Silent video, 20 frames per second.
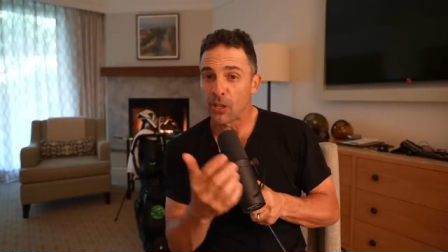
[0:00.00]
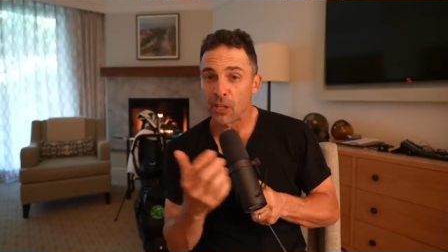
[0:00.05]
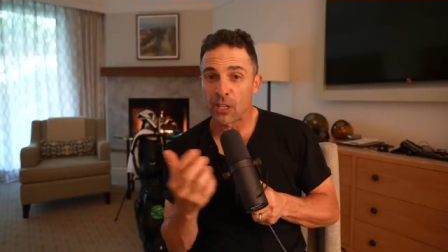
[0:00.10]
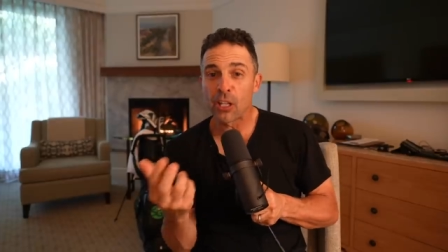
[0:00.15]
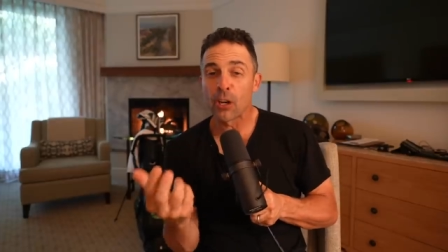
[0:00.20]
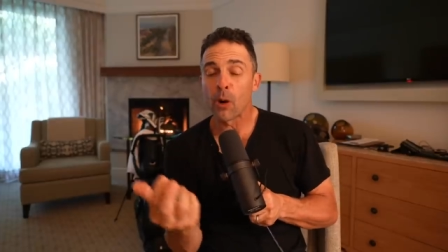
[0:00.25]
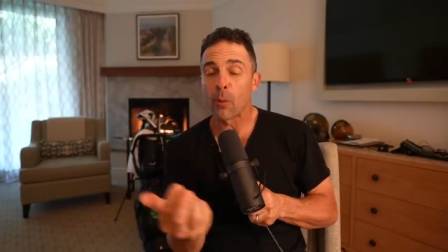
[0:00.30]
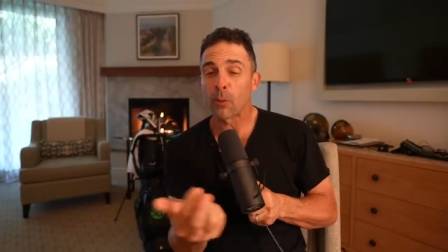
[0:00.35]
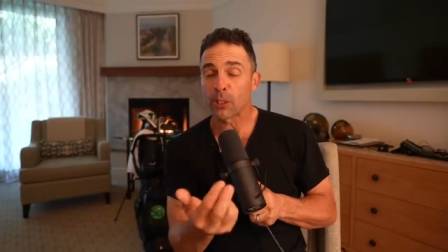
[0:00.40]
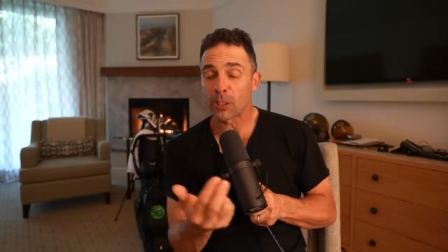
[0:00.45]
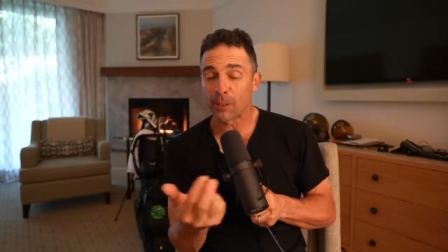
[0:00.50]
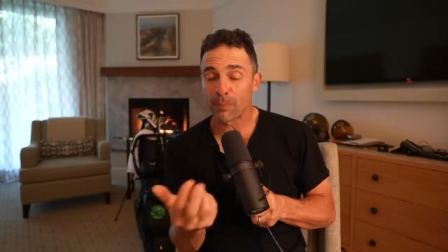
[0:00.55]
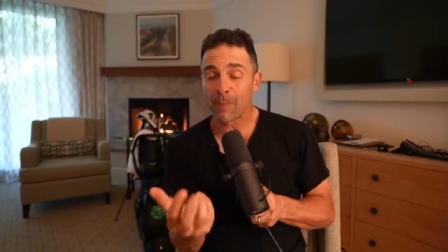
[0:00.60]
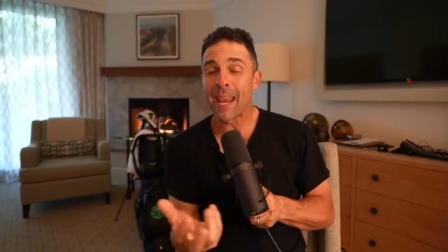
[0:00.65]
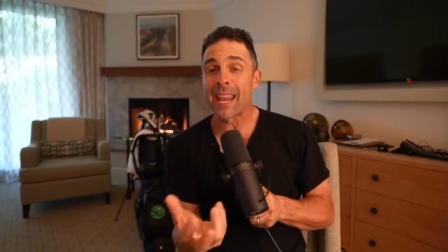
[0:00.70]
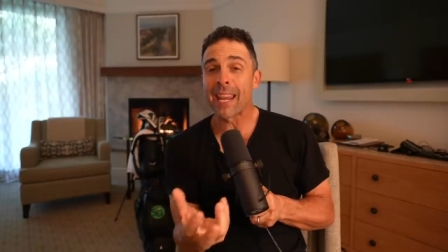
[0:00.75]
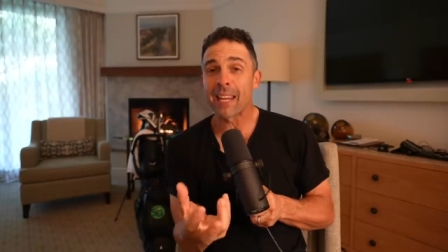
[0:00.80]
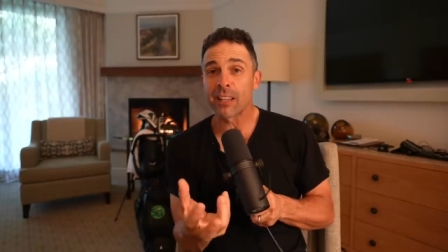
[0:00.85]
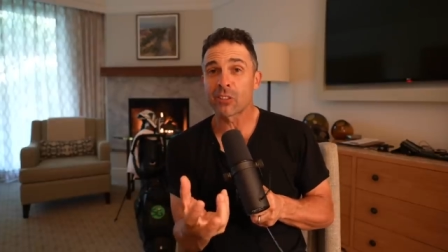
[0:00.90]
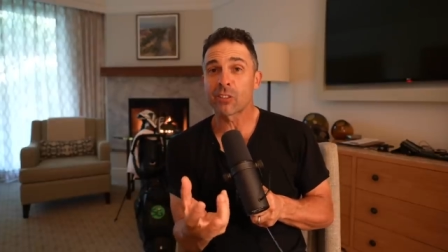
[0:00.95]
you know,
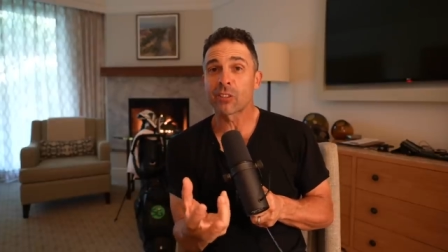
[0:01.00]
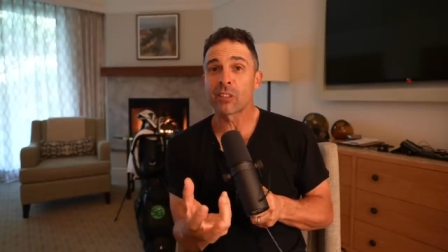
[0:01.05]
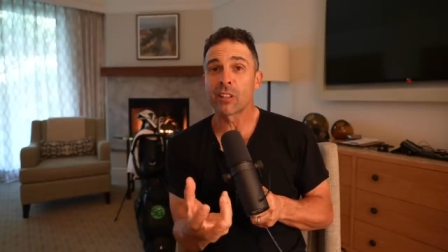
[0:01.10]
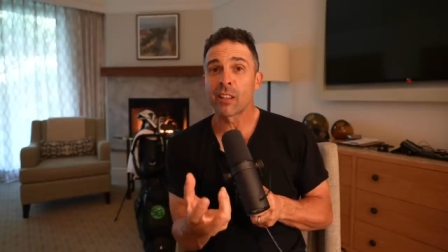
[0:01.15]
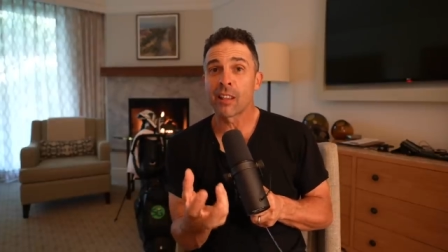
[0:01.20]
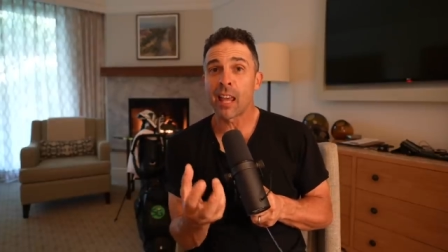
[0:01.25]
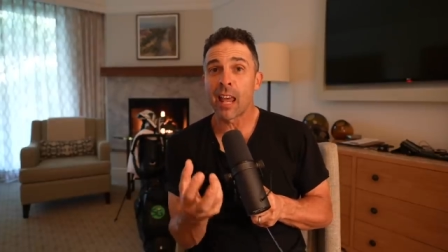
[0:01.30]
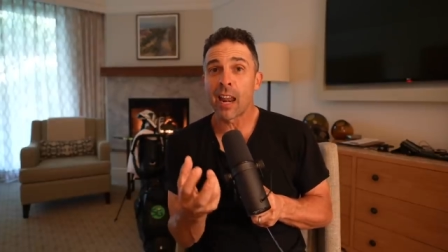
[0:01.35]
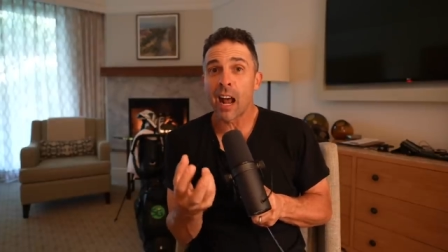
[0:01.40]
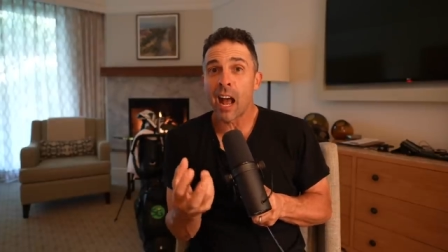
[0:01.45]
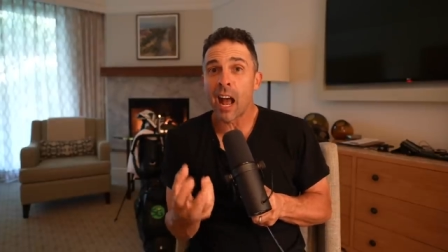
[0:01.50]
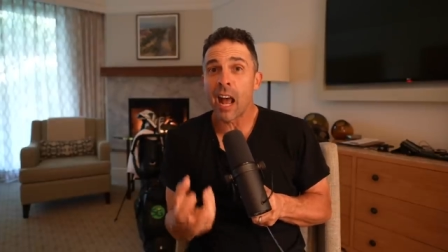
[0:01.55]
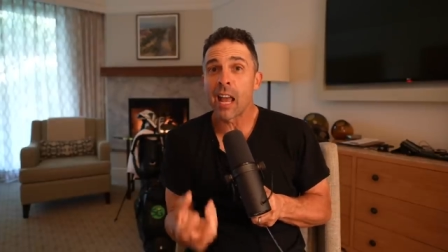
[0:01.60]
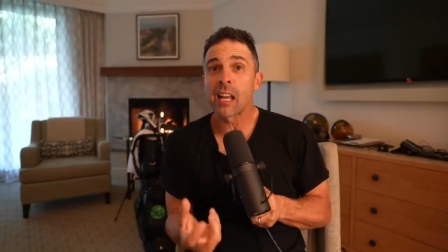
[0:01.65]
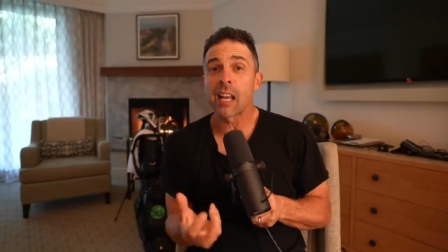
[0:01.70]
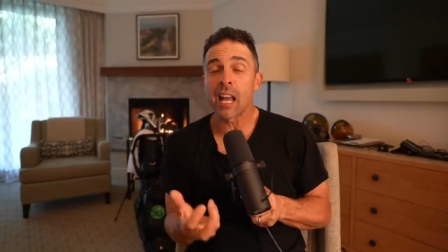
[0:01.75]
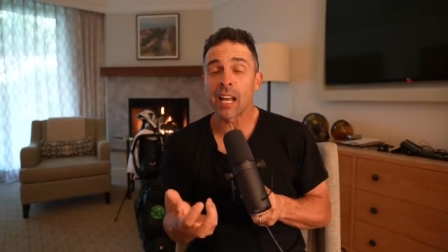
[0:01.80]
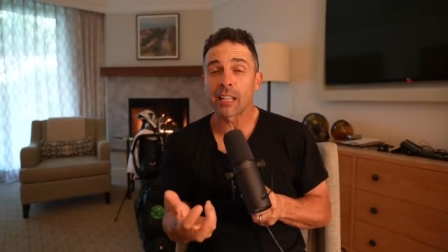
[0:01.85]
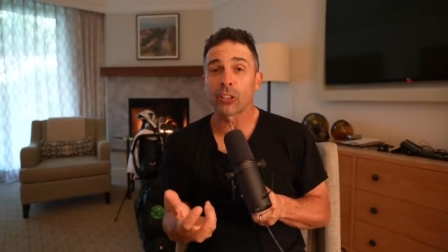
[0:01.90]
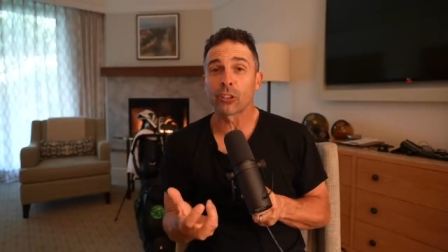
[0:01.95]
space that
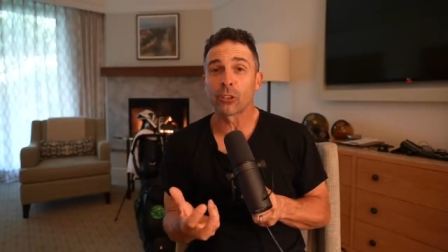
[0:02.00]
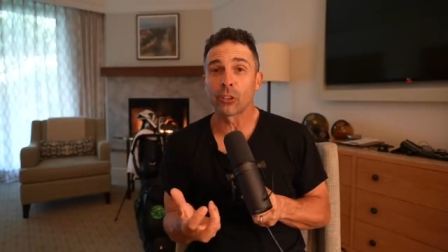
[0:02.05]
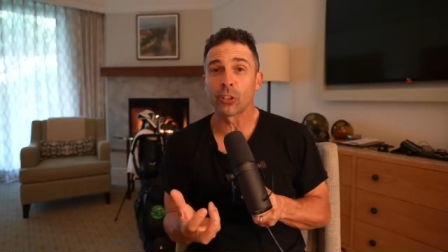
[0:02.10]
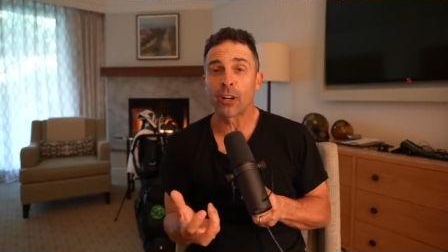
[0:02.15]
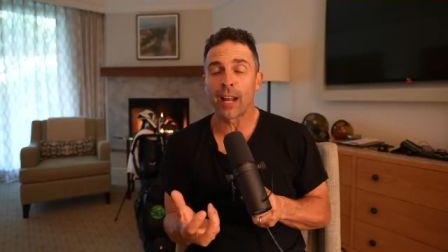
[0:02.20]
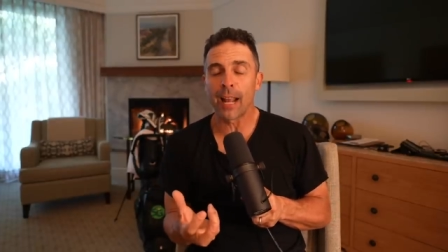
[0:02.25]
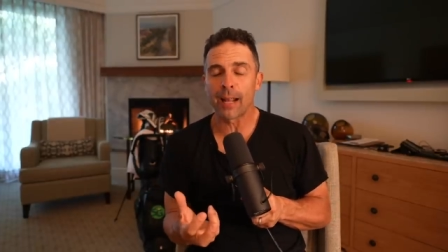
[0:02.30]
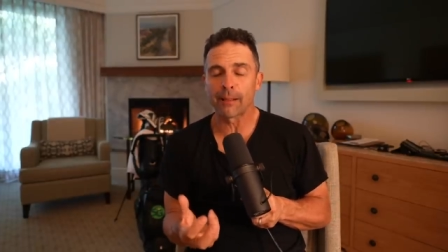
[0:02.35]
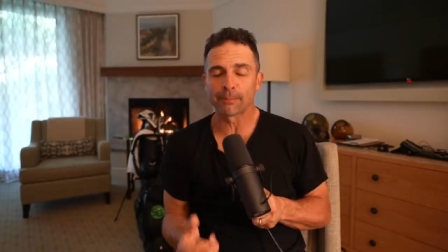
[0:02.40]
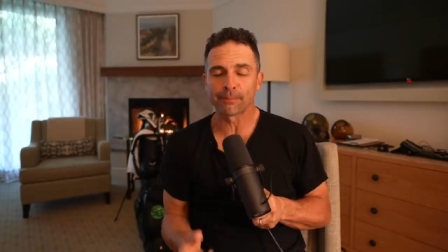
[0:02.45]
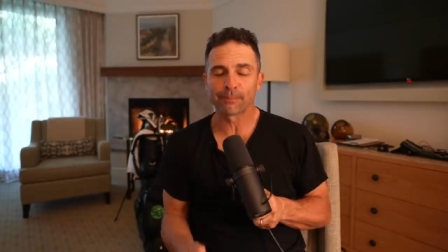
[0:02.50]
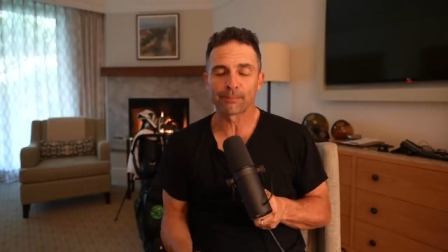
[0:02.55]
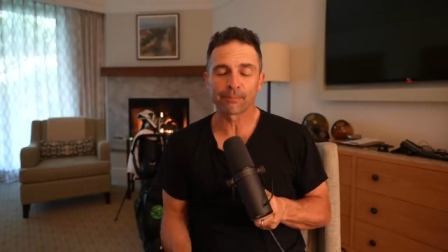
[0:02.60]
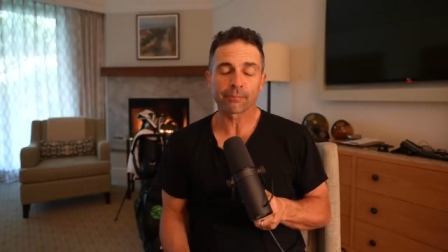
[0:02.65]
I got to learn at.